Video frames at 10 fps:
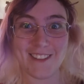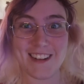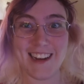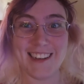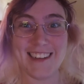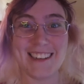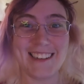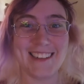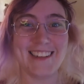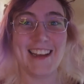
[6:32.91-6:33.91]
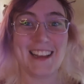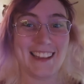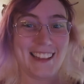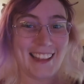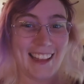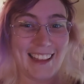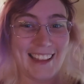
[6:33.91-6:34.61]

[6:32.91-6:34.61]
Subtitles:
right? Yay.